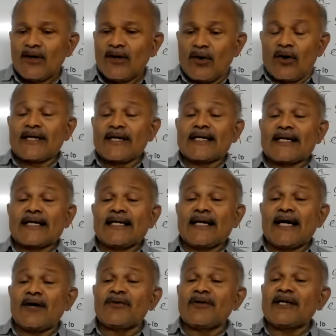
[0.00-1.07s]
Order can
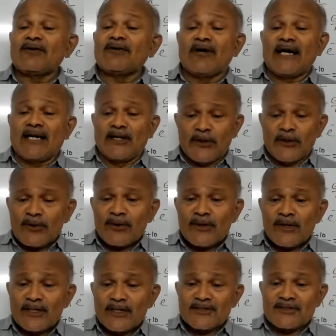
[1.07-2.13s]
have any value:
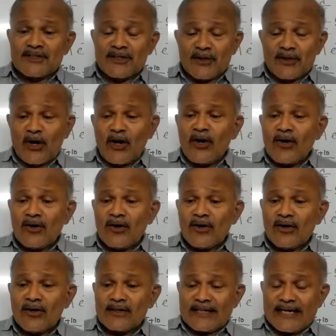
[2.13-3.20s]
0,
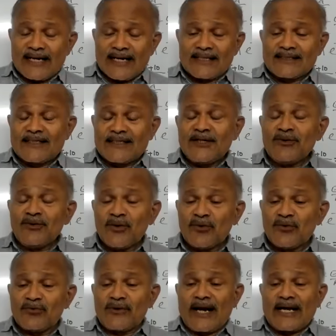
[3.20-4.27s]
negative,
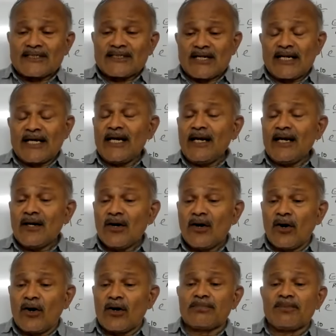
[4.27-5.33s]
fractional,
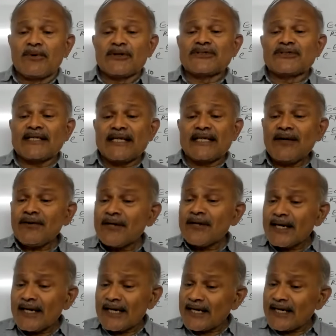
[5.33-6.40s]
or positive
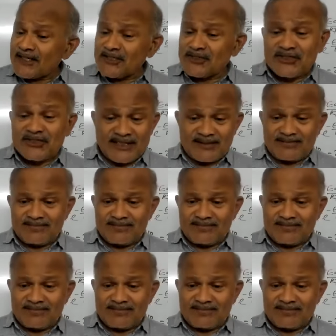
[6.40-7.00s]
integer.